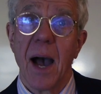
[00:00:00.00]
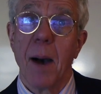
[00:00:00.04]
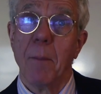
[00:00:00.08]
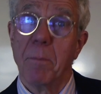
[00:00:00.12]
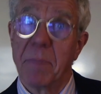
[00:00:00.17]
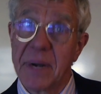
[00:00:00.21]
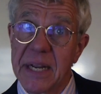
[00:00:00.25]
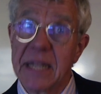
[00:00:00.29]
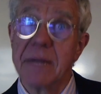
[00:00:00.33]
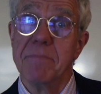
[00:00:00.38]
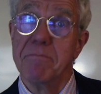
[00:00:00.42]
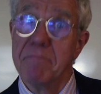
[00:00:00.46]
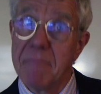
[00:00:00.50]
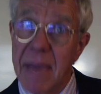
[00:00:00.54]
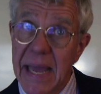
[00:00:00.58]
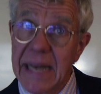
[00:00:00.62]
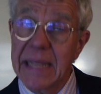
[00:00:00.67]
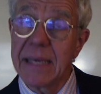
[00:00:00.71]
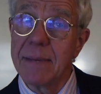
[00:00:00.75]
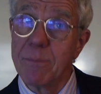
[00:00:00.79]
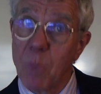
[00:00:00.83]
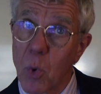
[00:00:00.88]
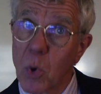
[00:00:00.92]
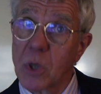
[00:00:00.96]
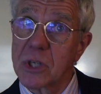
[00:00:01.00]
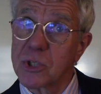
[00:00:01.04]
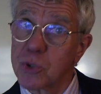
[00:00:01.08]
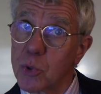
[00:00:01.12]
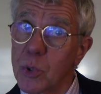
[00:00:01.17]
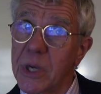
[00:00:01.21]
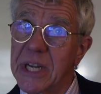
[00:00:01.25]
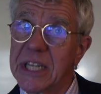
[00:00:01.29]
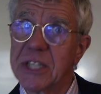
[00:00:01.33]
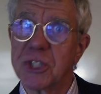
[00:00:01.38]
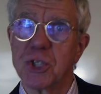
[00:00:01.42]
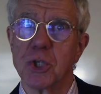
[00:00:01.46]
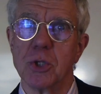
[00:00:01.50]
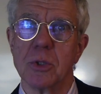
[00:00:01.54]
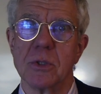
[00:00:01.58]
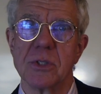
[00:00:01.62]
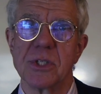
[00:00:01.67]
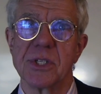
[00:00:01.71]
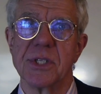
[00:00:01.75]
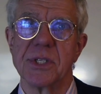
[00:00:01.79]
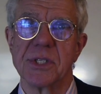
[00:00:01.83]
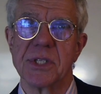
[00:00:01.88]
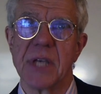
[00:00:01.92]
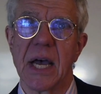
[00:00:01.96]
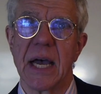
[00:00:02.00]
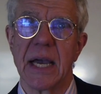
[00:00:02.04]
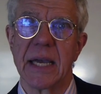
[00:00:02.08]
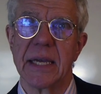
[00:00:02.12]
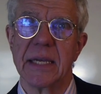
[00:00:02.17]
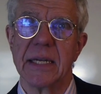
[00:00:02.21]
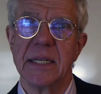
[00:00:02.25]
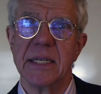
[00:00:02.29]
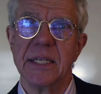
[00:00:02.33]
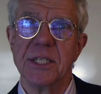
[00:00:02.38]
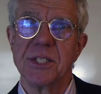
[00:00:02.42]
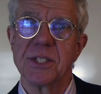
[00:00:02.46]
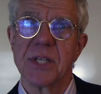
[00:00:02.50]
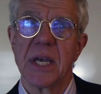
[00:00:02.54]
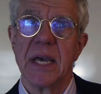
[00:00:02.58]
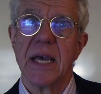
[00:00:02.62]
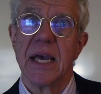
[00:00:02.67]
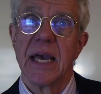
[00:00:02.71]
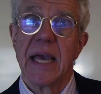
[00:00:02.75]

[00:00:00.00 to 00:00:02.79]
but in many more traditional societies,